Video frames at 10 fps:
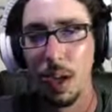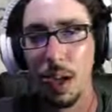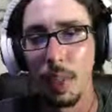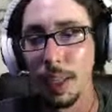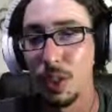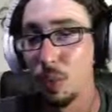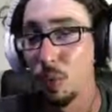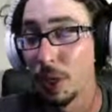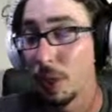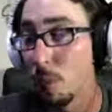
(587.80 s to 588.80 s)
think it's a
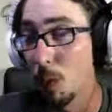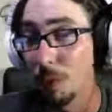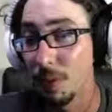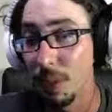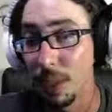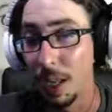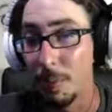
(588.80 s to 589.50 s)
really well done game